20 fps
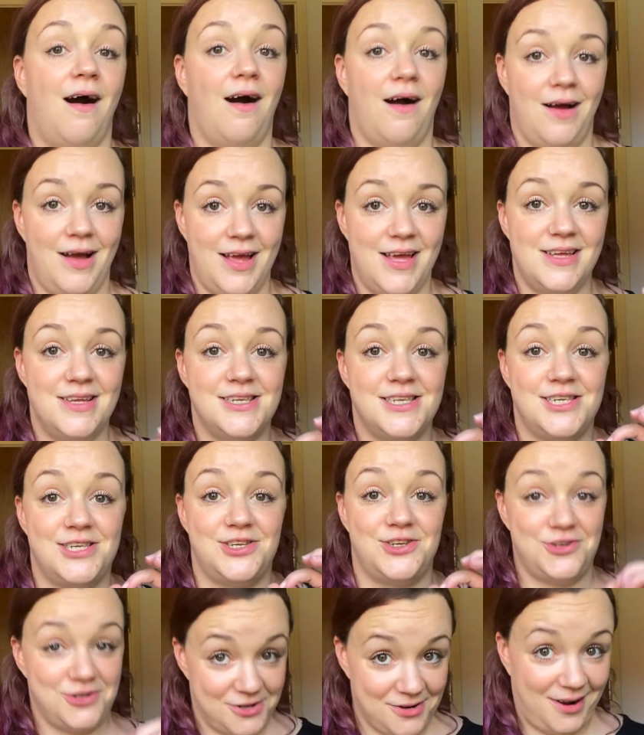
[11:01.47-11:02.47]
I
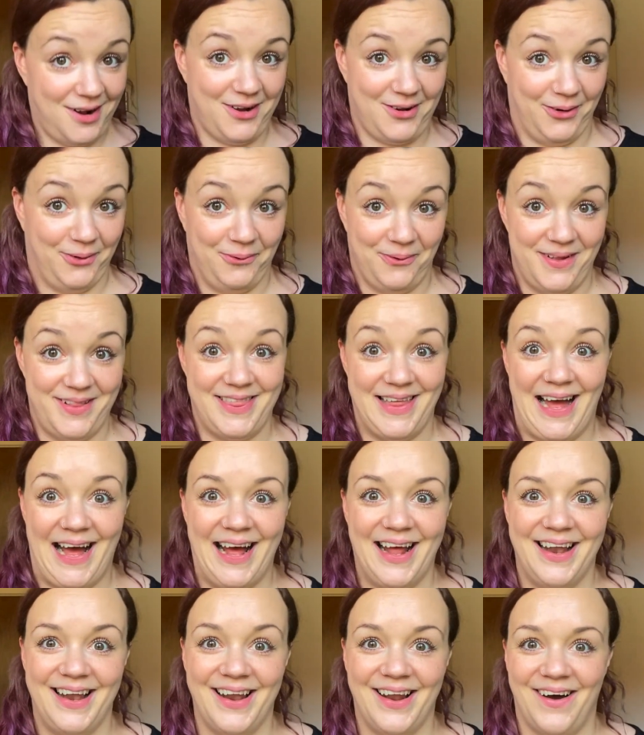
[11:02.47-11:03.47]
struggle with that
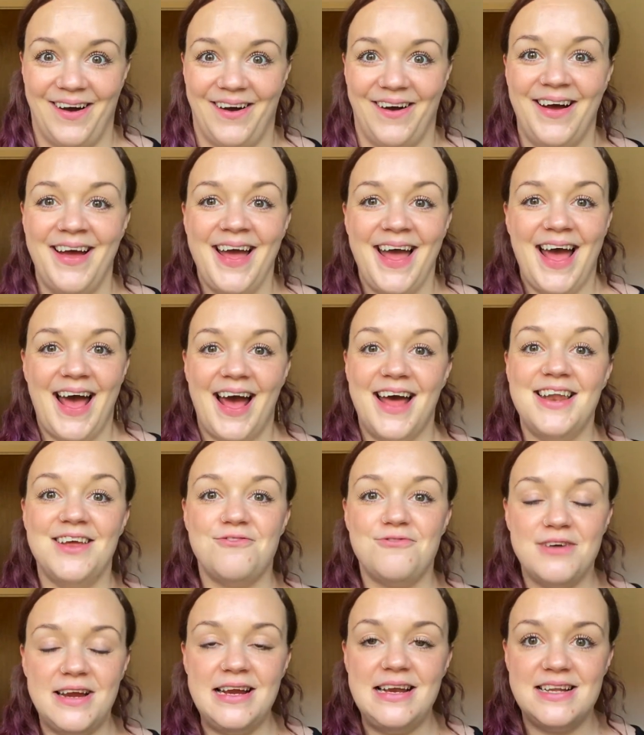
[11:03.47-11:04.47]
a lot, and it
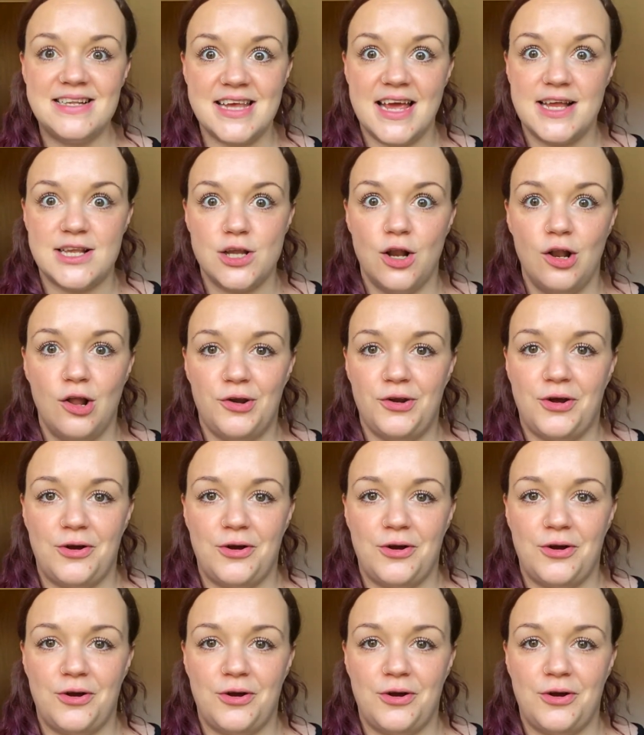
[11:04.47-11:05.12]
really takes a lot of